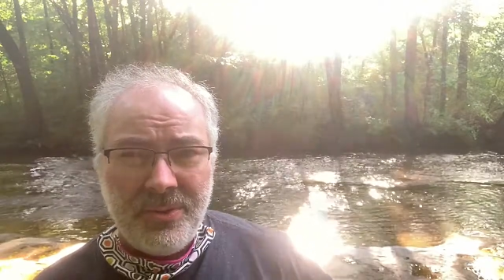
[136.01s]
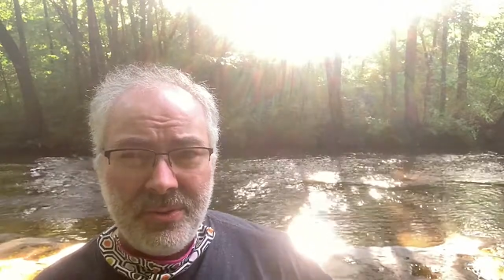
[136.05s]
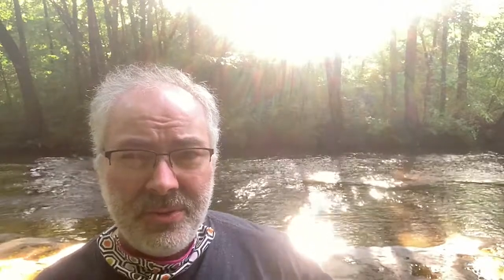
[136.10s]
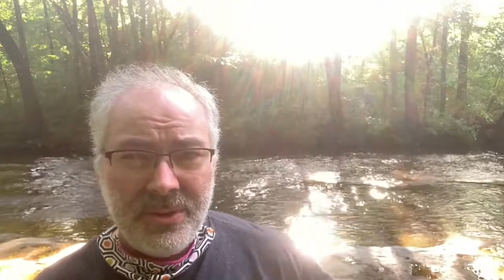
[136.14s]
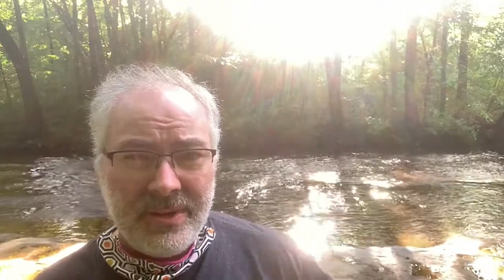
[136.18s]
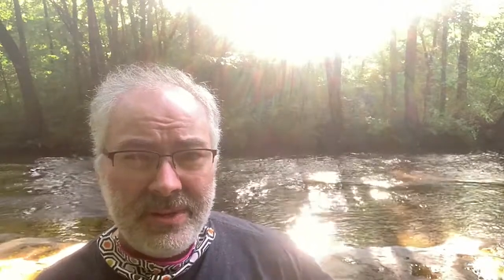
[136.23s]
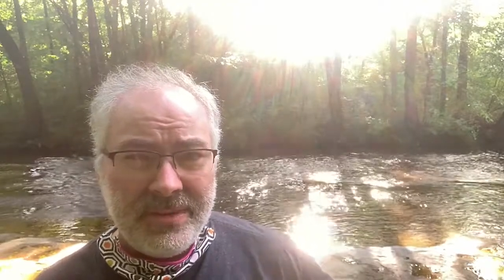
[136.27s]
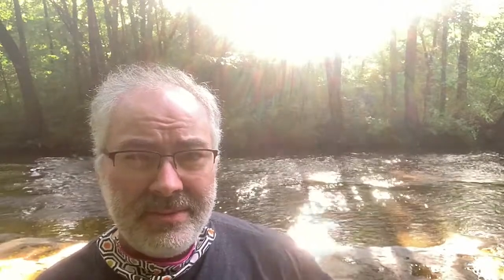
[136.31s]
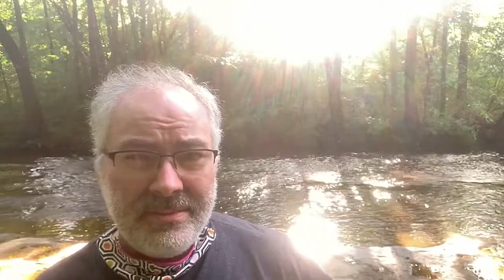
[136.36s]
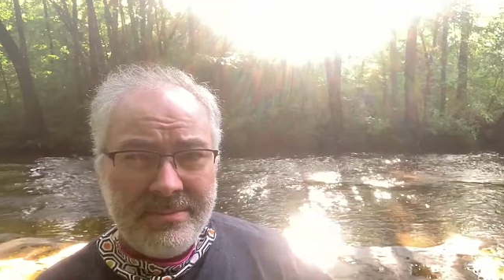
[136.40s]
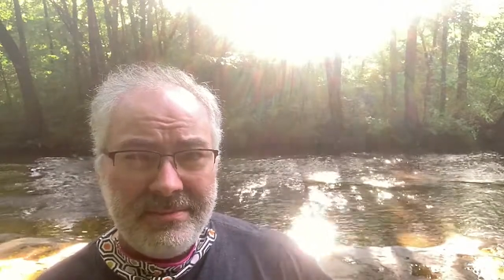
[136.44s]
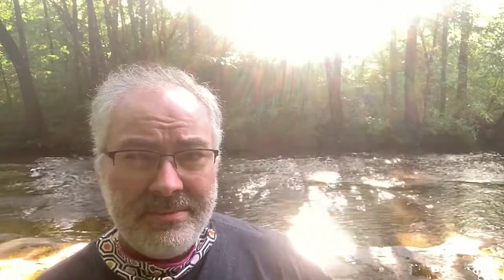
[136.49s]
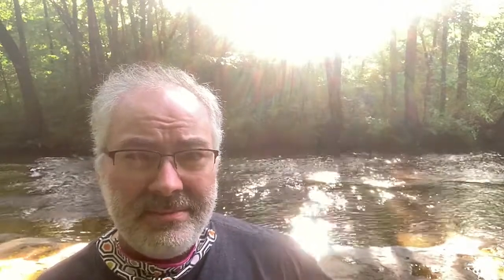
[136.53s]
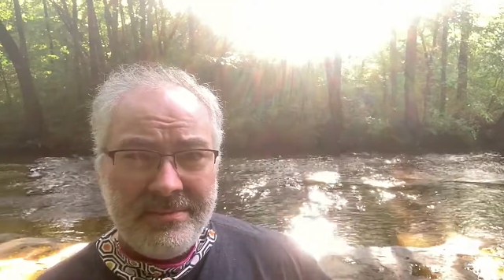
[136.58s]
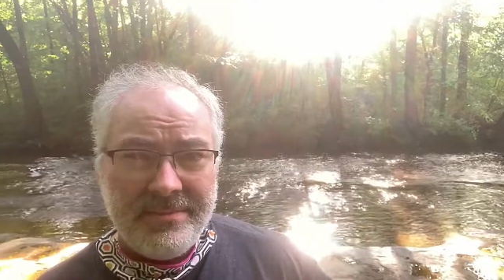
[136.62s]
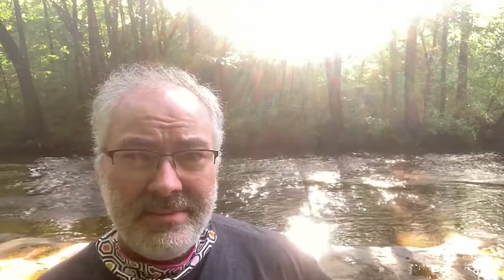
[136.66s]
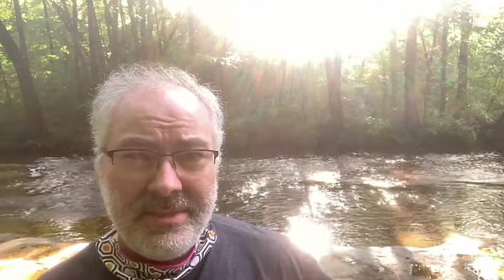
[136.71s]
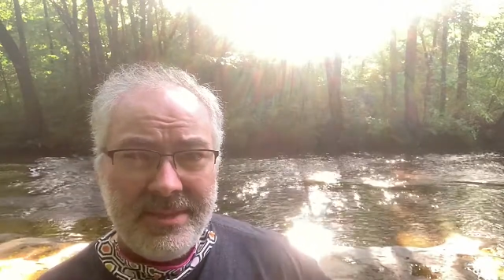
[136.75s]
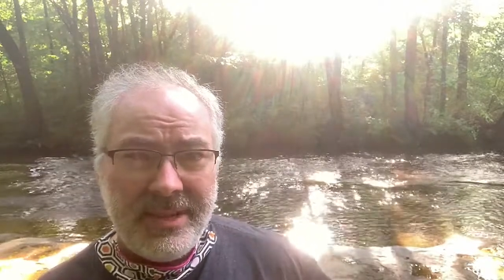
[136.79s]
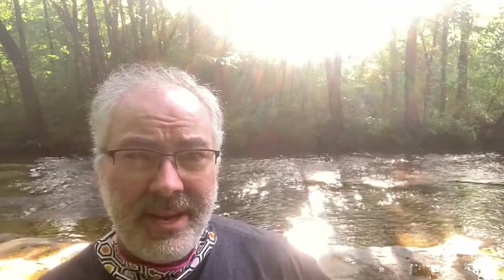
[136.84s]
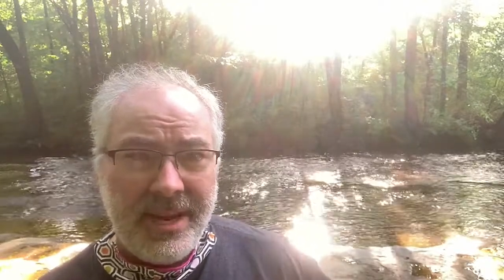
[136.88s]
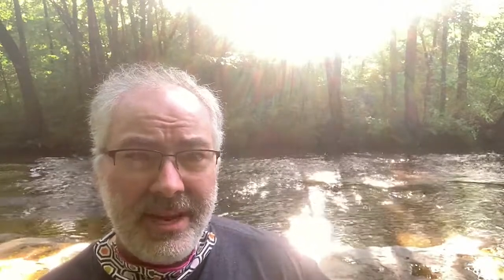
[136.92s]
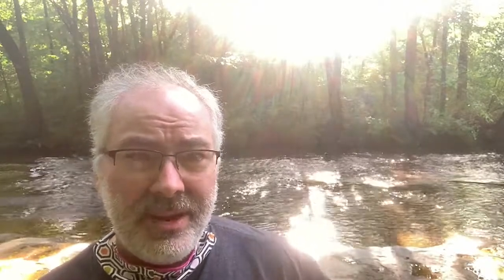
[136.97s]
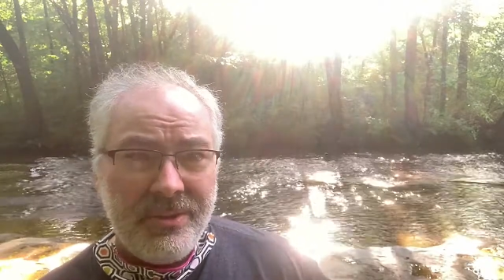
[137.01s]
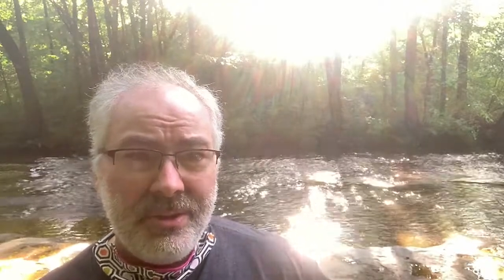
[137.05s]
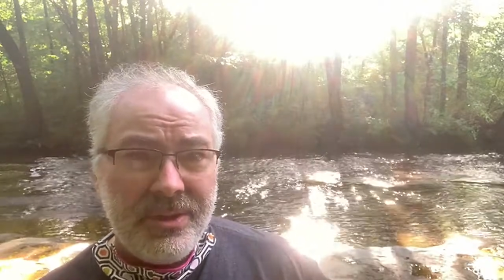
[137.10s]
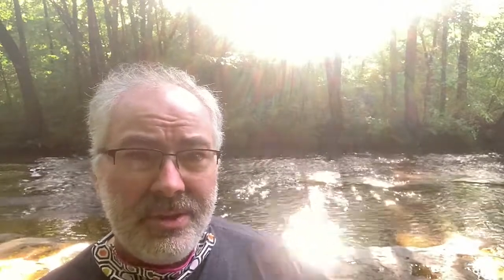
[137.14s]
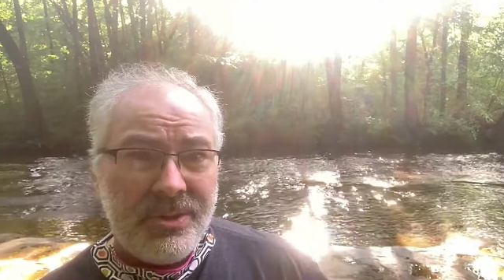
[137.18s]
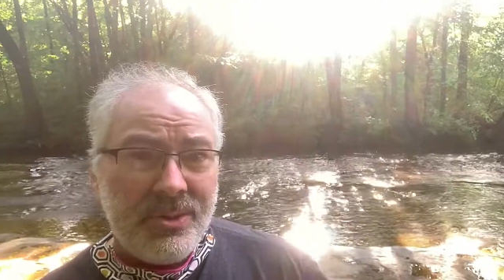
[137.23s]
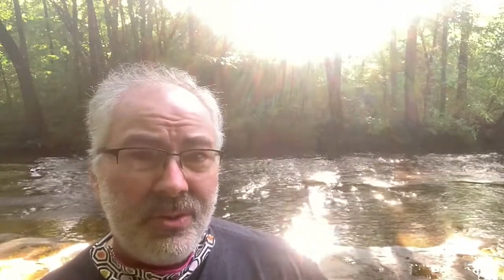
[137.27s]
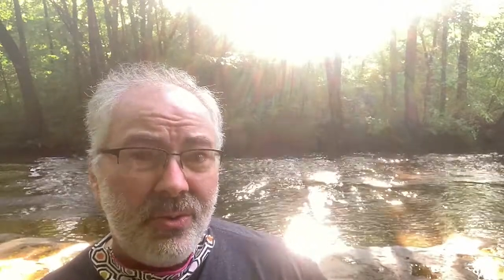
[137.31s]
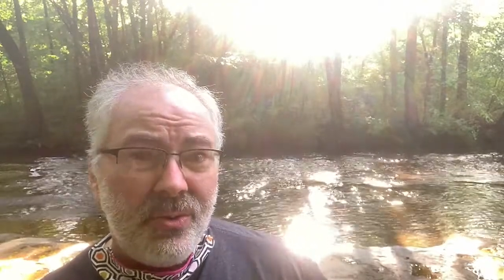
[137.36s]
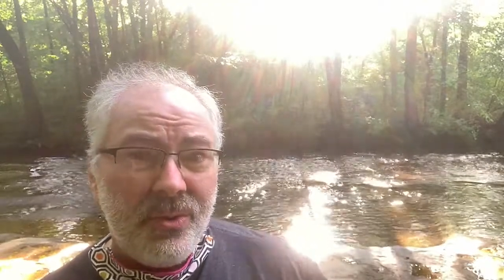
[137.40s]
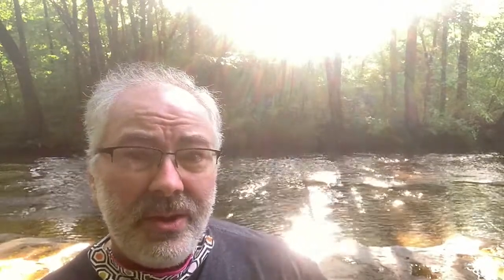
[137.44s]
Oregon
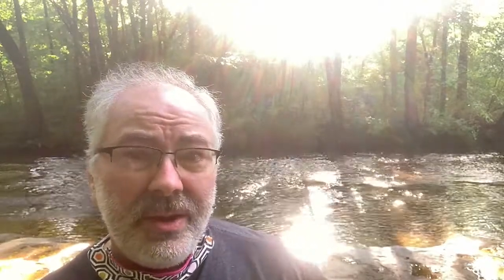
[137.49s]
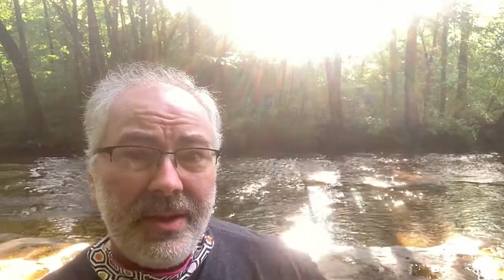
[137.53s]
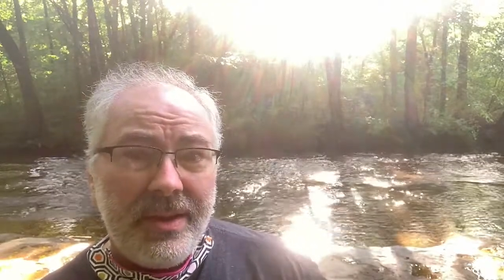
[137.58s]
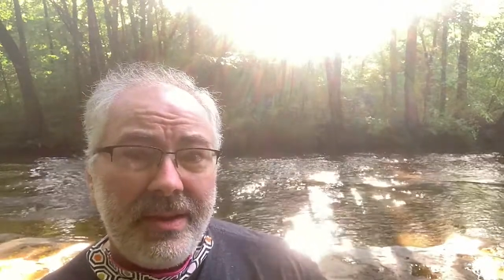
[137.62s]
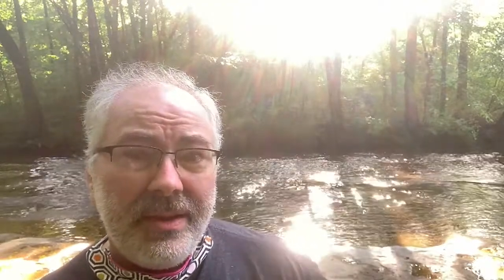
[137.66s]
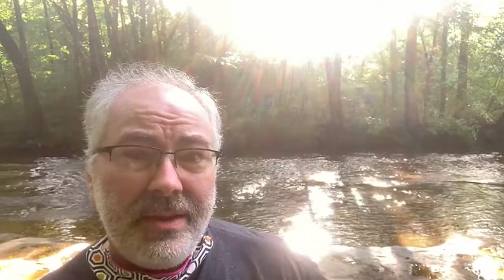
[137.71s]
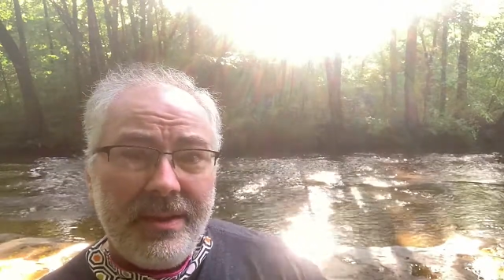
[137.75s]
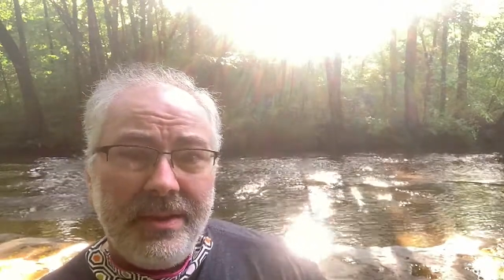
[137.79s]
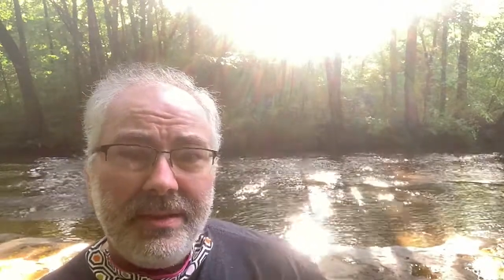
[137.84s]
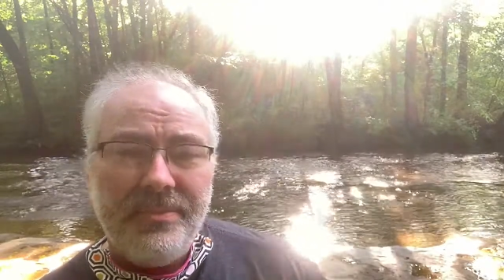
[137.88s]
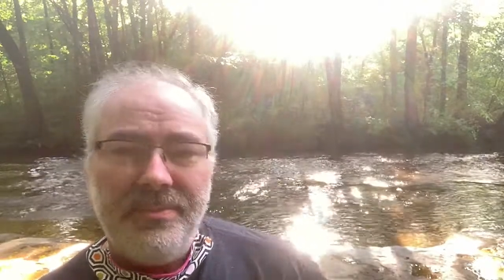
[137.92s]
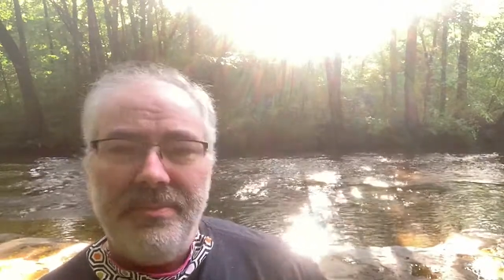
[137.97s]
Territory,